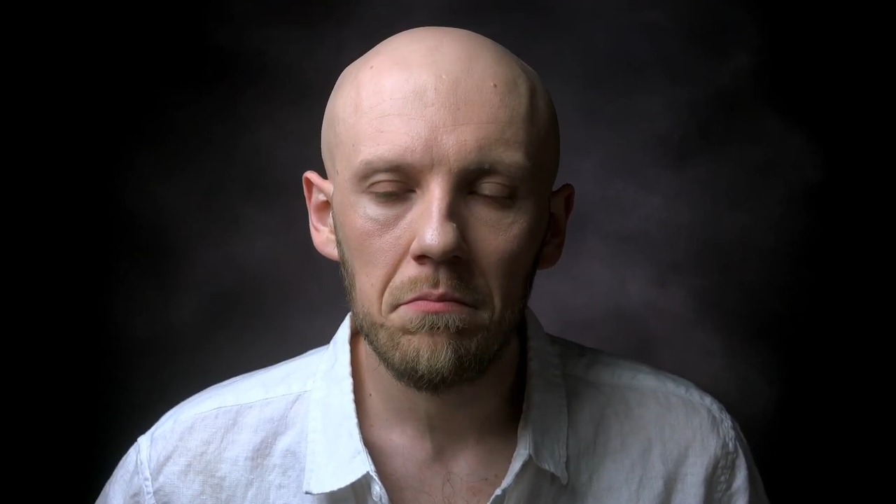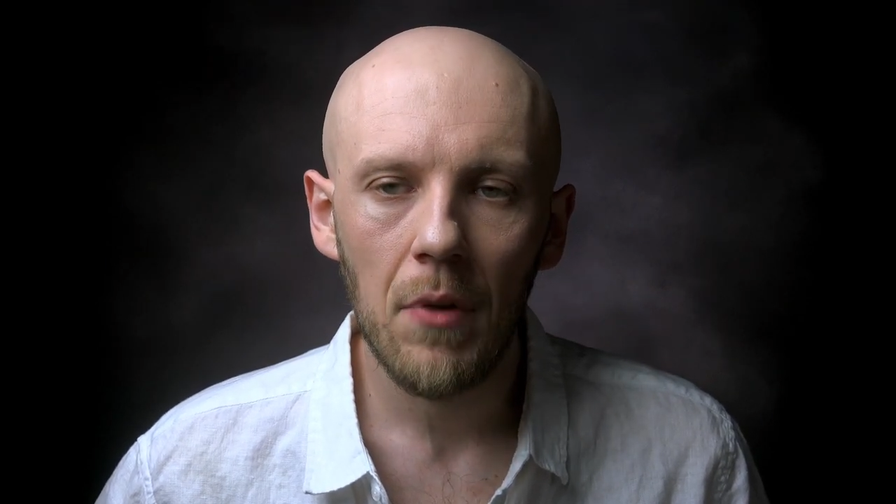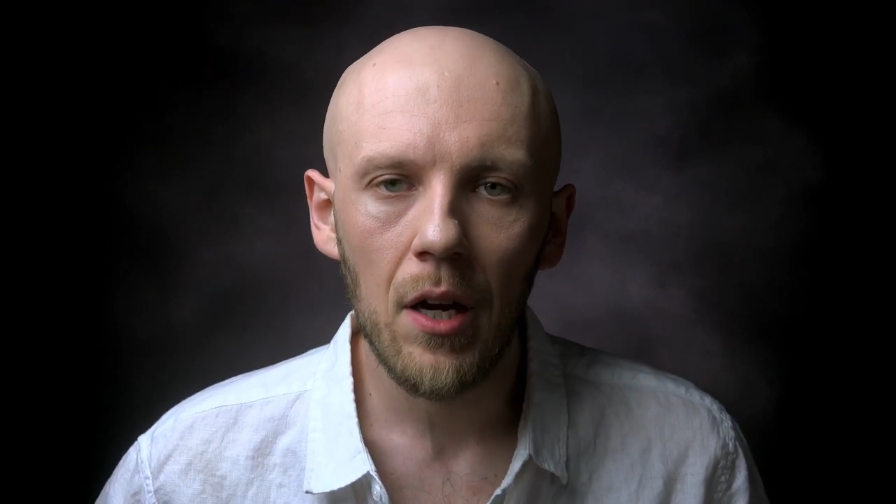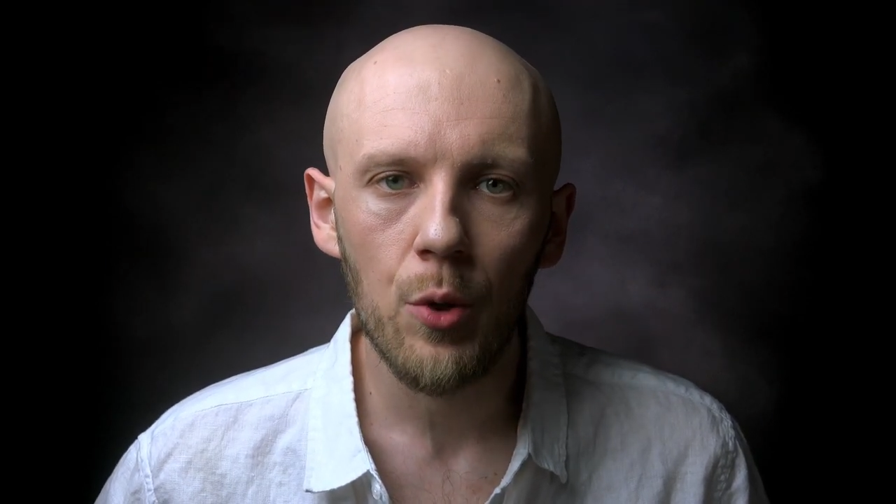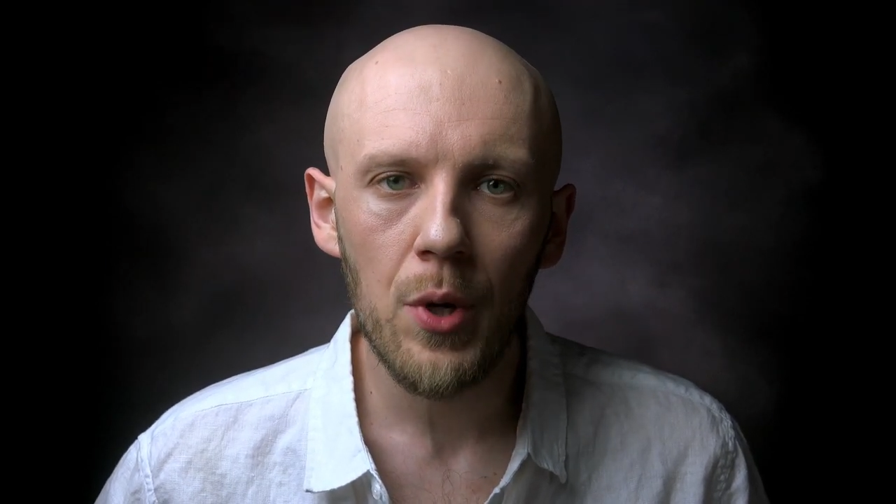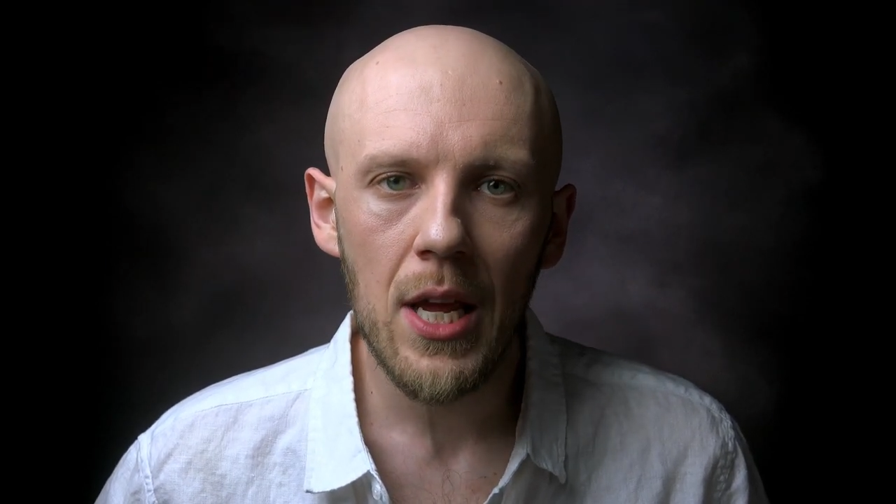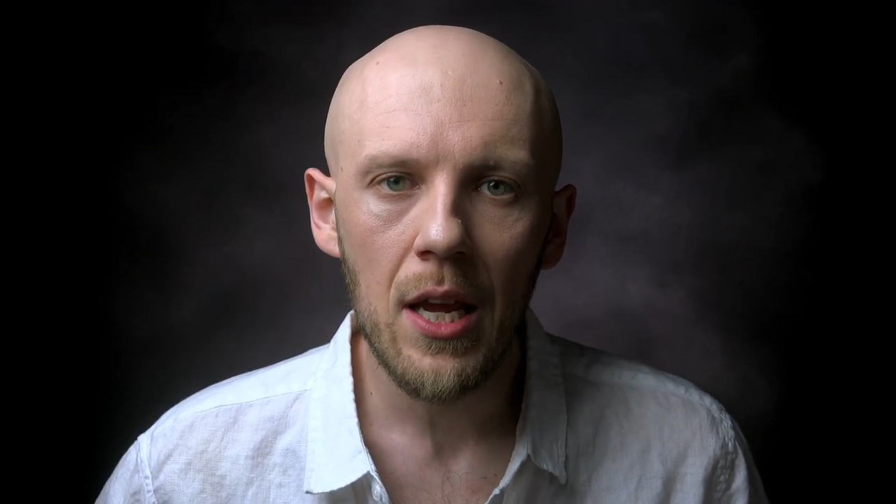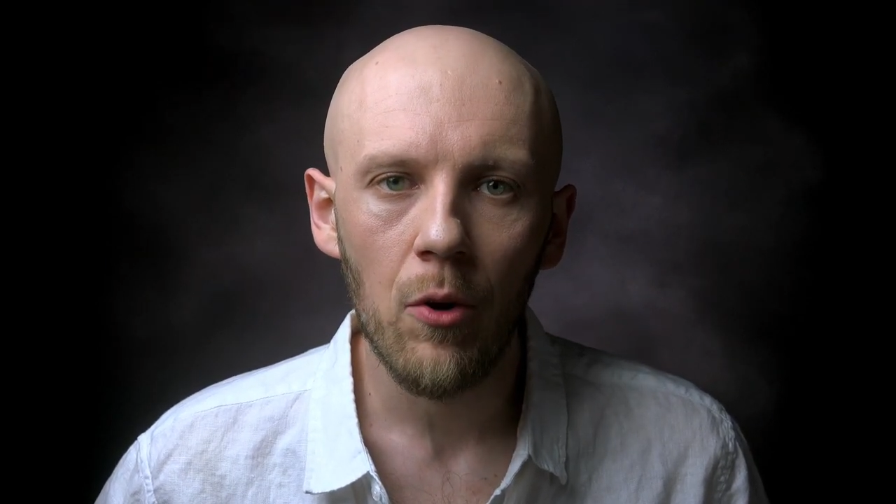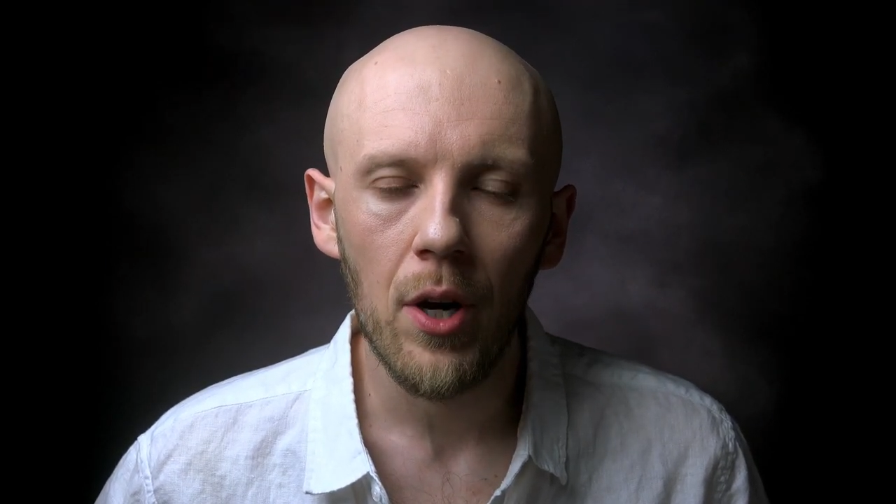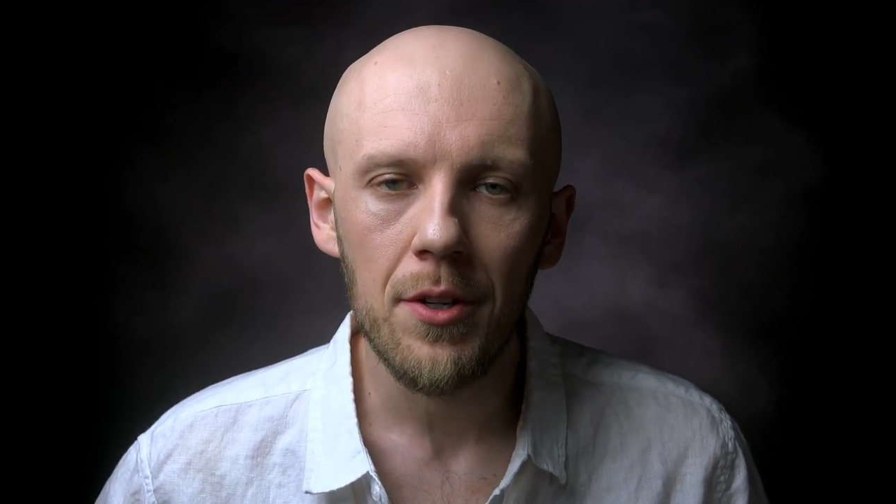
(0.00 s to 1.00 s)

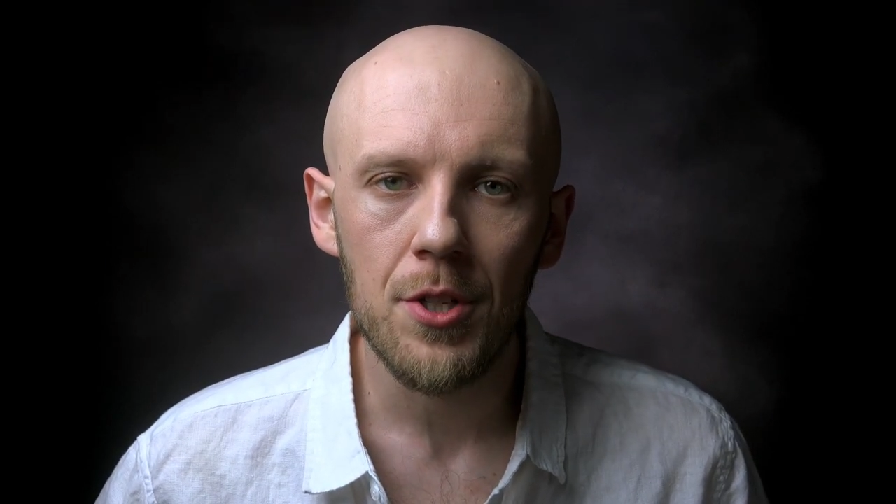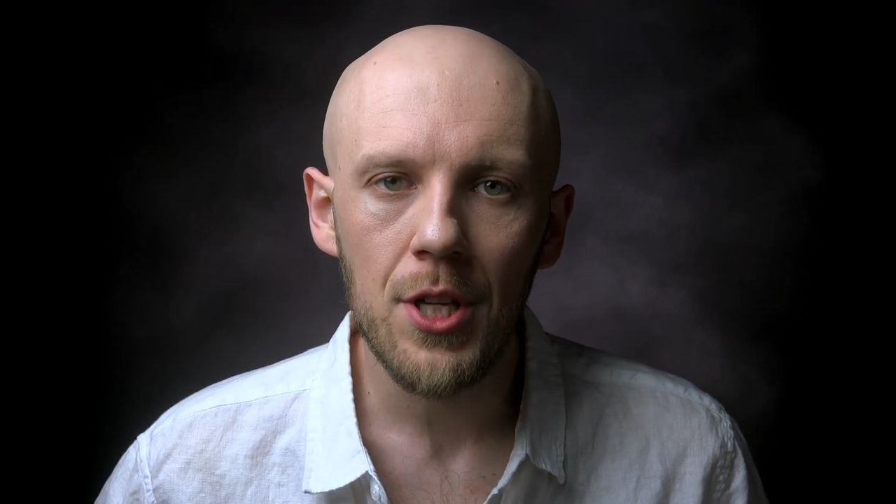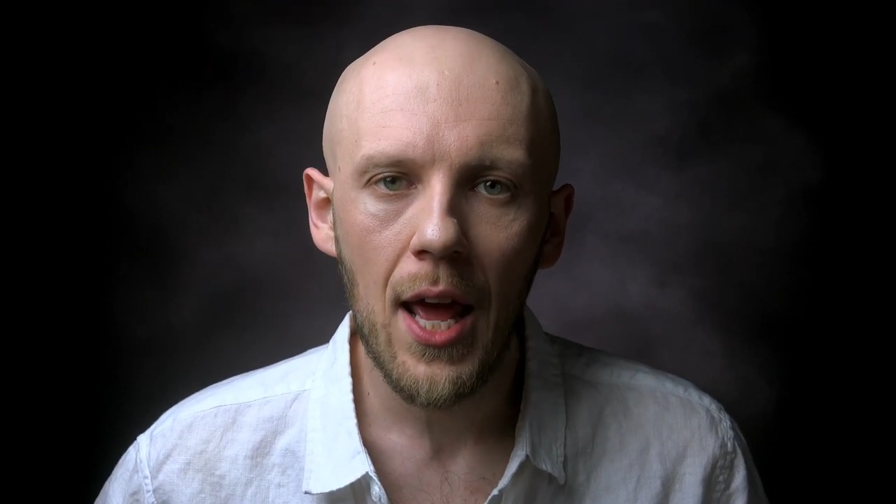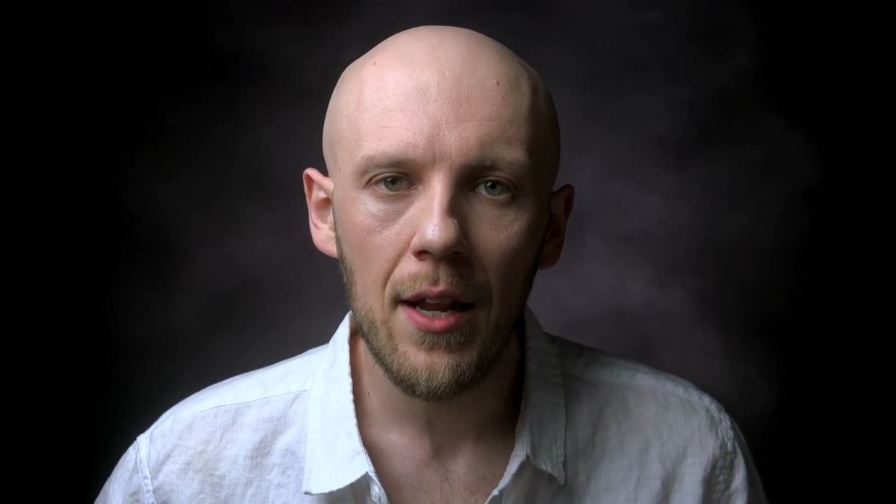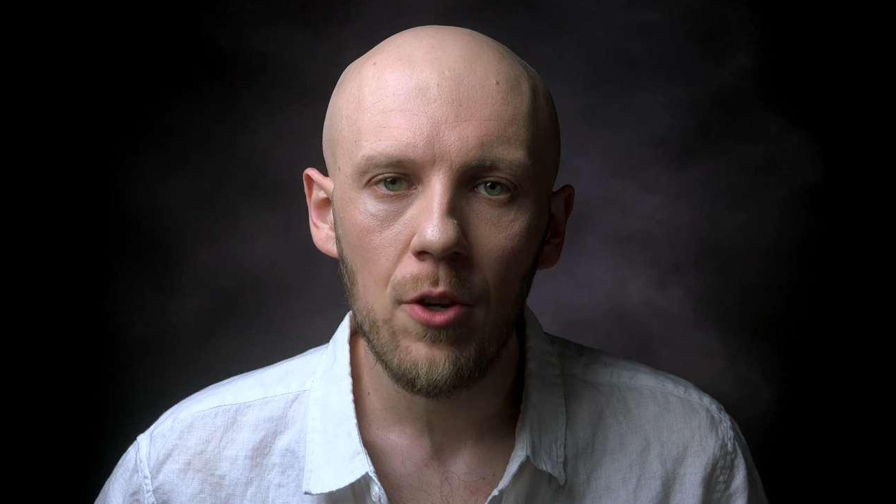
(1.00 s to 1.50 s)
agreeing or understanding